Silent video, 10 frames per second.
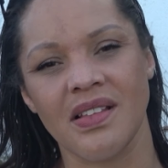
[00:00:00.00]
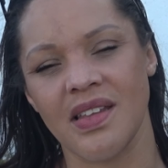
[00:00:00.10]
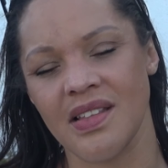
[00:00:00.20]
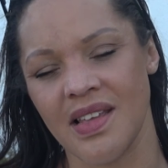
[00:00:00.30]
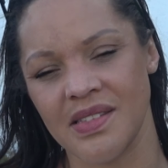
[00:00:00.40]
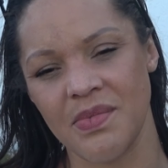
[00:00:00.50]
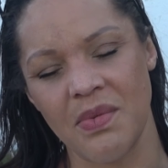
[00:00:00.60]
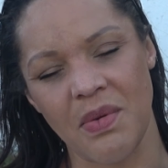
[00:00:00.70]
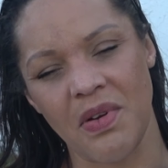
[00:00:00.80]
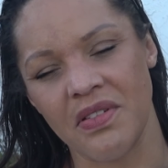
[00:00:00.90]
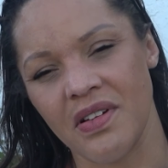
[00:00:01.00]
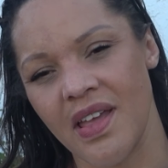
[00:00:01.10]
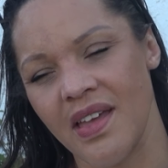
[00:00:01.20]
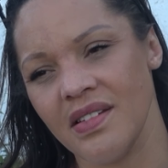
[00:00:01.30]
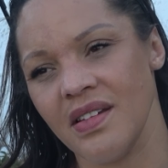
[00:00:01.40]
It's, it's me and my brother
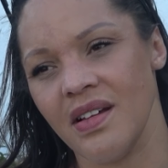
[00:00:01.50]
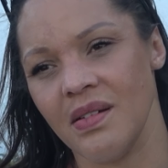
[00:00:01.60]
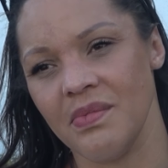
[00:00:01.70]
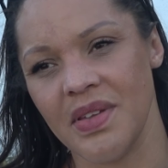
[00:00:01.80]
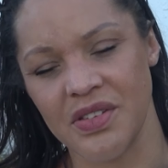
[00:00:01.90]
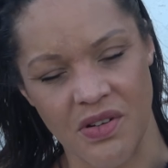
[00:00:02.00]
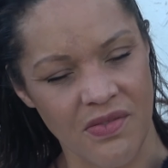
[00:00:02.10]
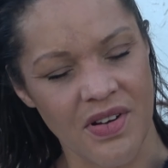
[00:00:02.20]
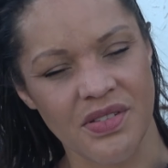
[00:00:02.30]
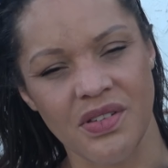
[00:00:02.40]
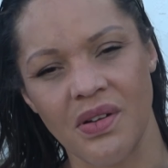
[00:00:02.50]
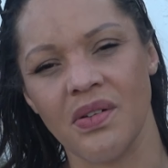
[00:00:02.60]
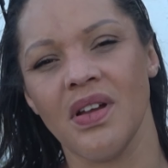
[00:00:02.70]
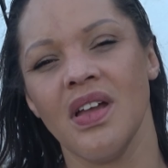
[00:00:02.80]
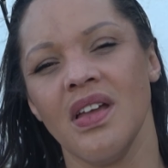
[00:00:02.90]
and um, his girlfriend.
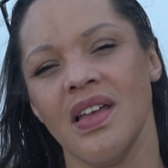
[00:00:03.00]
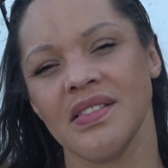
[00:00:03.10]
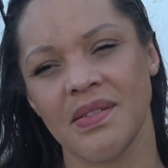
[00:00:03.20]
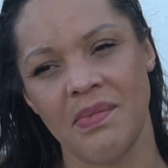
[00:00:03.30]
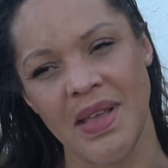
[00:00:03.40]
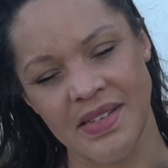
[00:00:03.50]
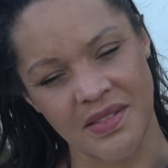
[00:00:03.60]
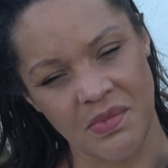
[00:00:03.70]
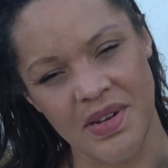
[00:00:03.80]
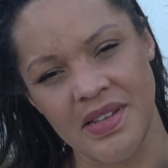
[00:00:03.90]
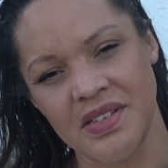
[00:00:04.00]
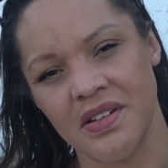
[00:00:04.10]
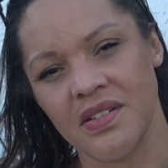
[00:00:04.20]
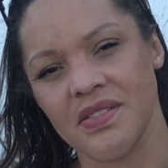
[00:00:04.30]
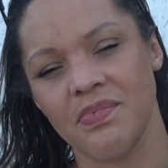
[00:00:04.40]
So it's, it makes it a little bit
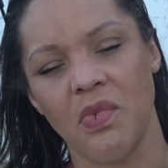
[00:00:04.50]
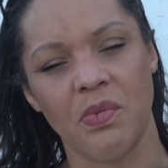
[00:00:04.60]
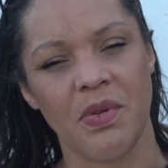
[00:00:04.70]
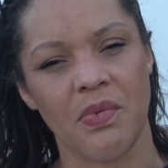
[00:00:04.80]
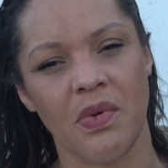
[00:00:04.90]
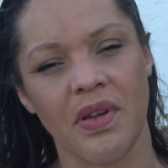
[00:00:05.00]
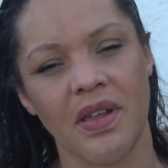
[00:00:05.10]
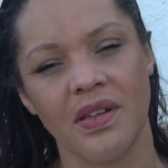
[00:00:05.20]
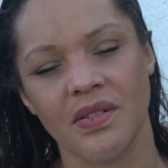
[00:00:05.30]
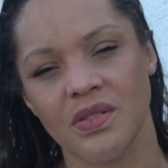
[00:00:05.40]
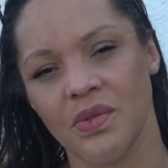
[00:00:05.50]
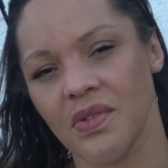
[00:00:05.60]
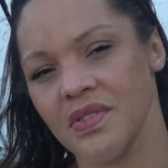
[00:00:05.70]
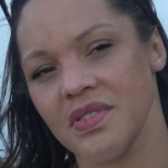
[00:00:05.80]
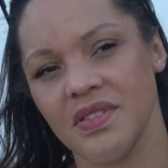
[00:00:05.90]
easier. It's more people working
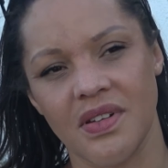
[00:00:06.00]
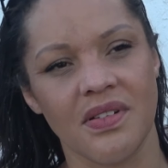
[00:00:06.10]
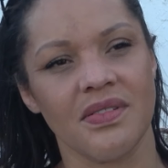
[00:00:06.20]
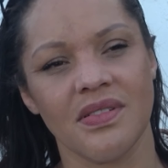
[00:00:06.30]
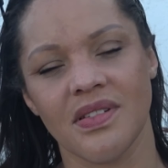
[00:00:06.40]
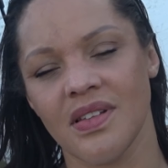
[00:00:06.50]
towards, you know.